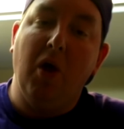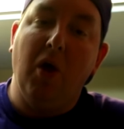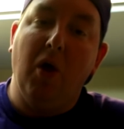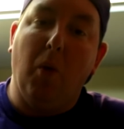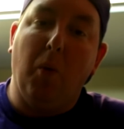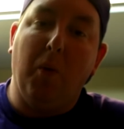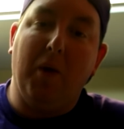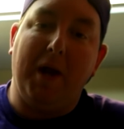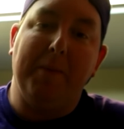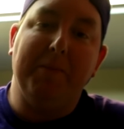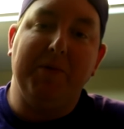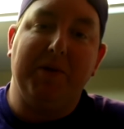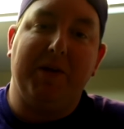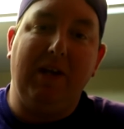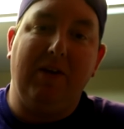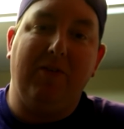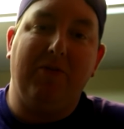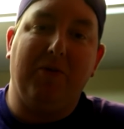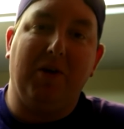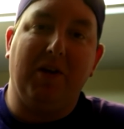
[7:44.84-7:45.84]
What I'm
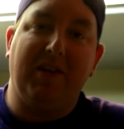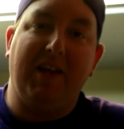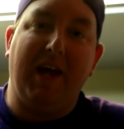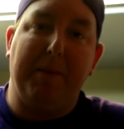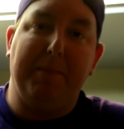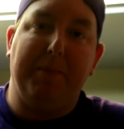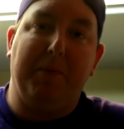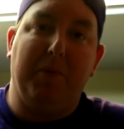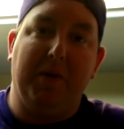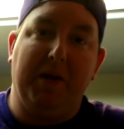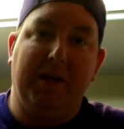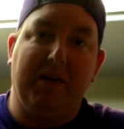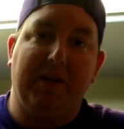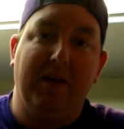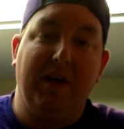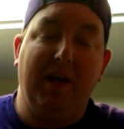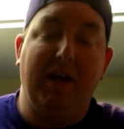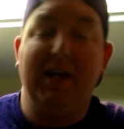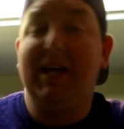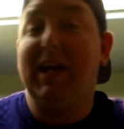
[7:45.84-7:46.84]
looking for at that point,
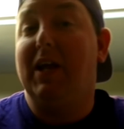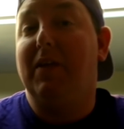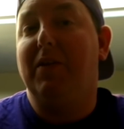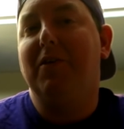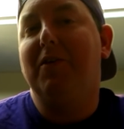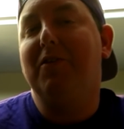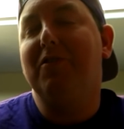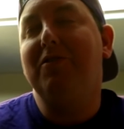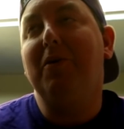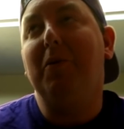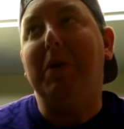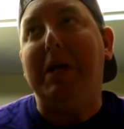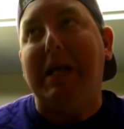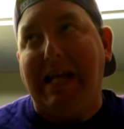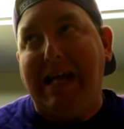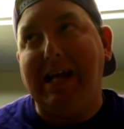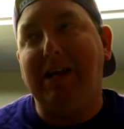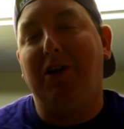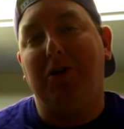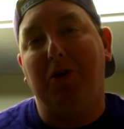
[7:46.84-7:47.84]
and again, there's no
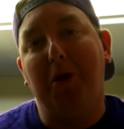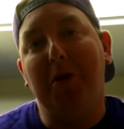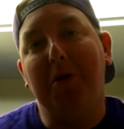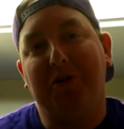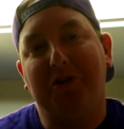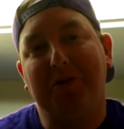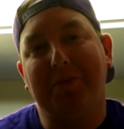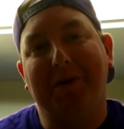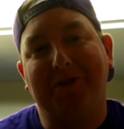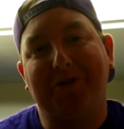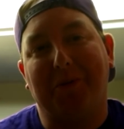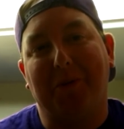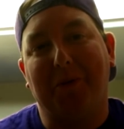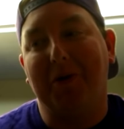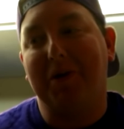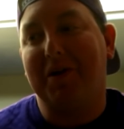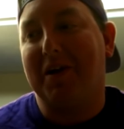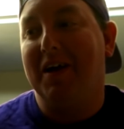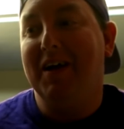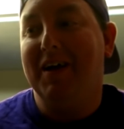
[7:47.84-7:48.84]
need to do this much
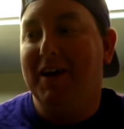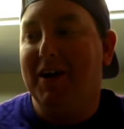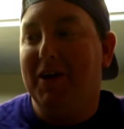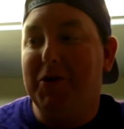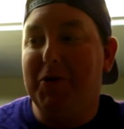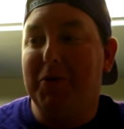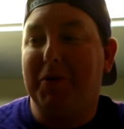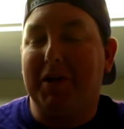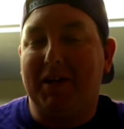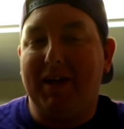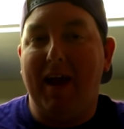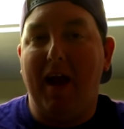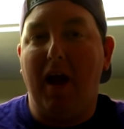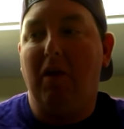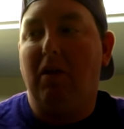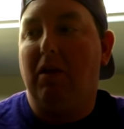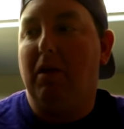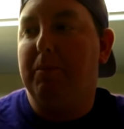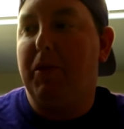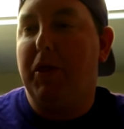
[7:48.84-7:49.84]
work. You could
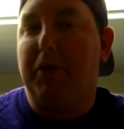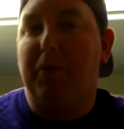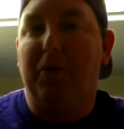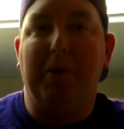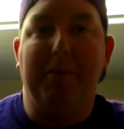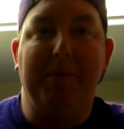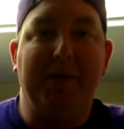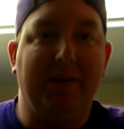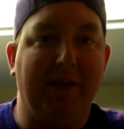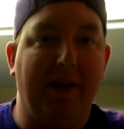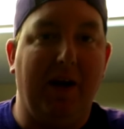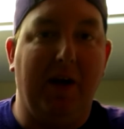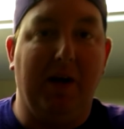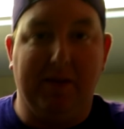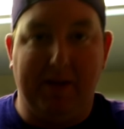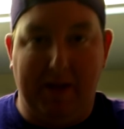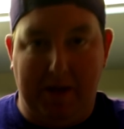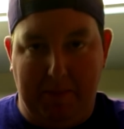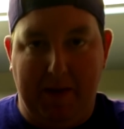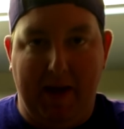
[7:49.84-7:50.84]
candle them, throw them in there, and
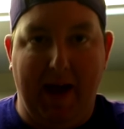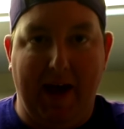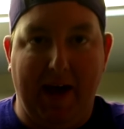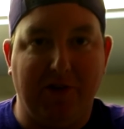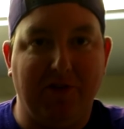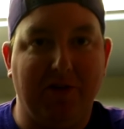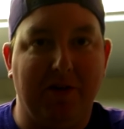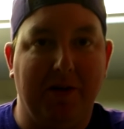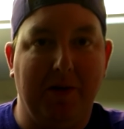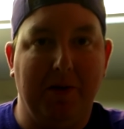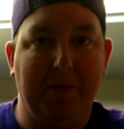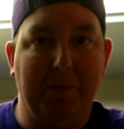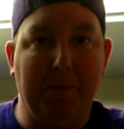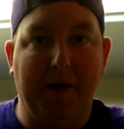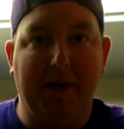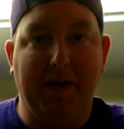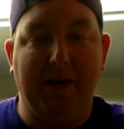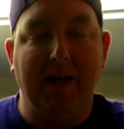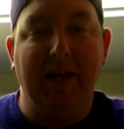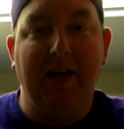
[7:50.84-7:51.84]
let them hatch.
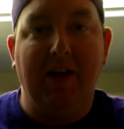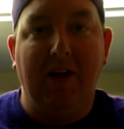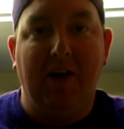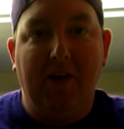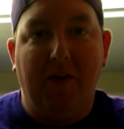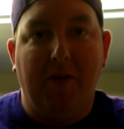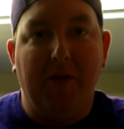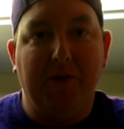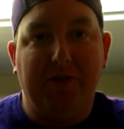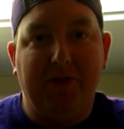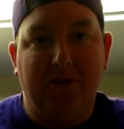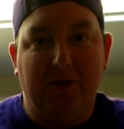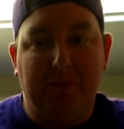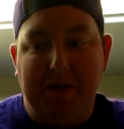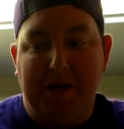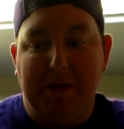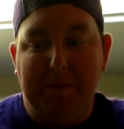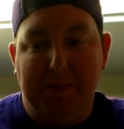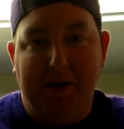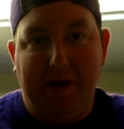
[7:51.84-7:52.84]
But this is
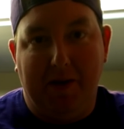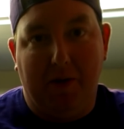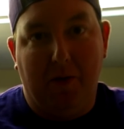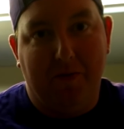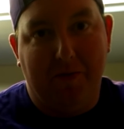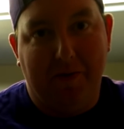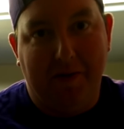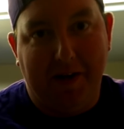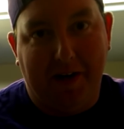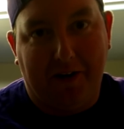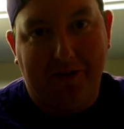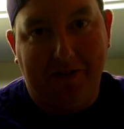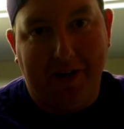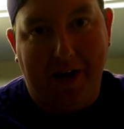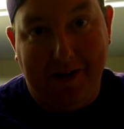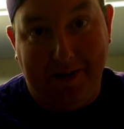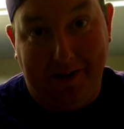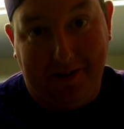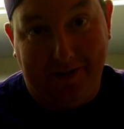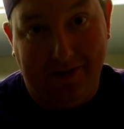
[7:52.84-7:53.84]
me being overly
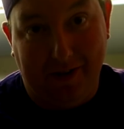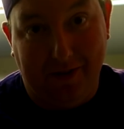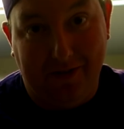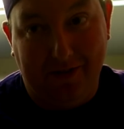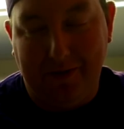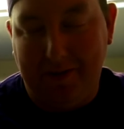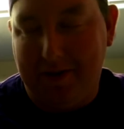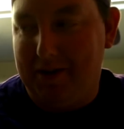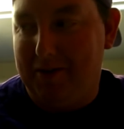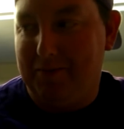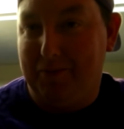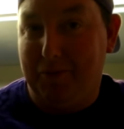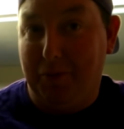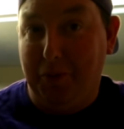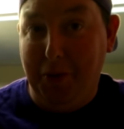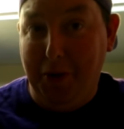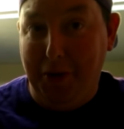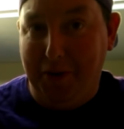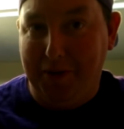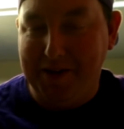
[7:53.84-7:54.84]
excited because I still get
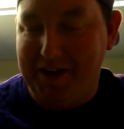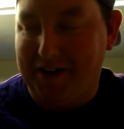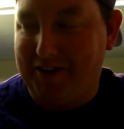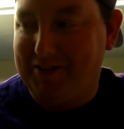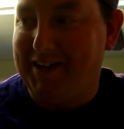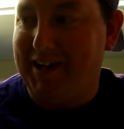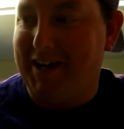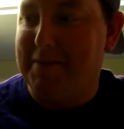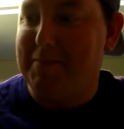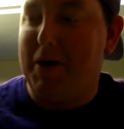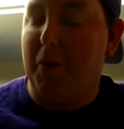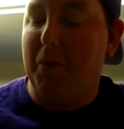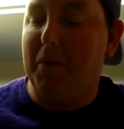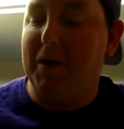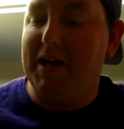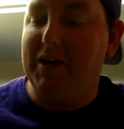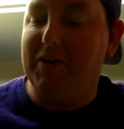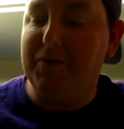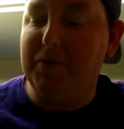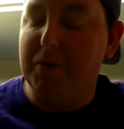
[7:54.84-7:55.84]
really excited about
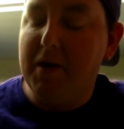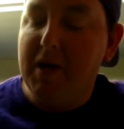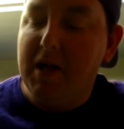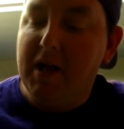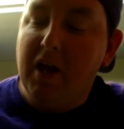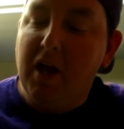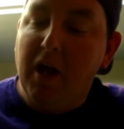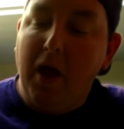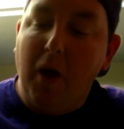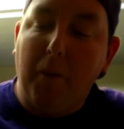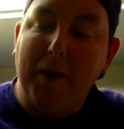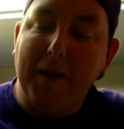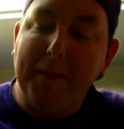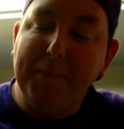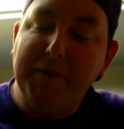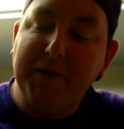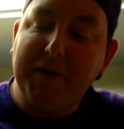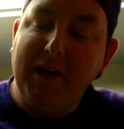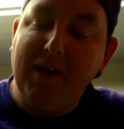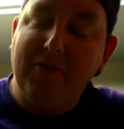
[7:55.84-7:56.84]
what I do. What I'm
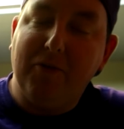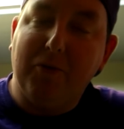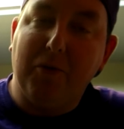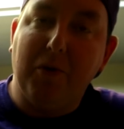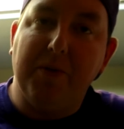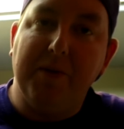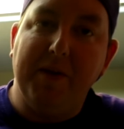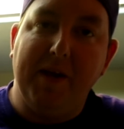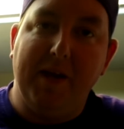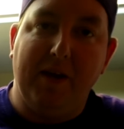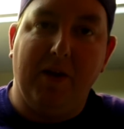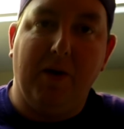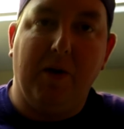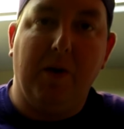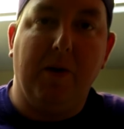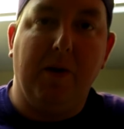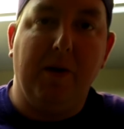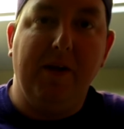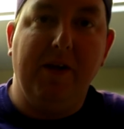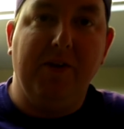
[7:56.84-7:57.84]
looking for then
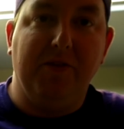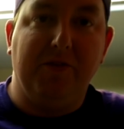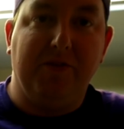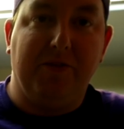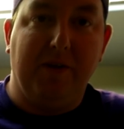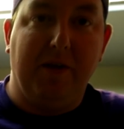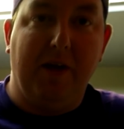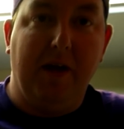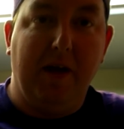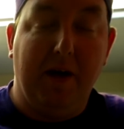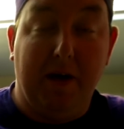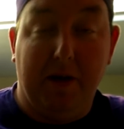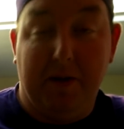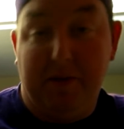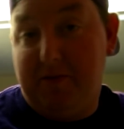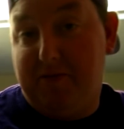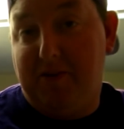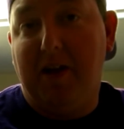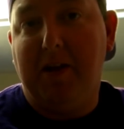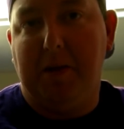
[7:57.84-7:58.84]
is
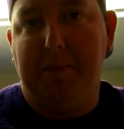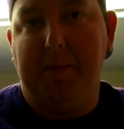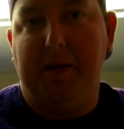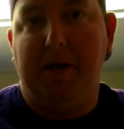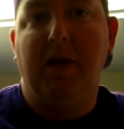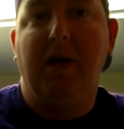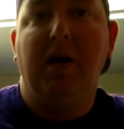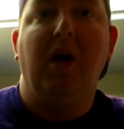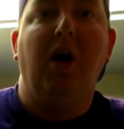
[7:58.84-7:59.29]
development.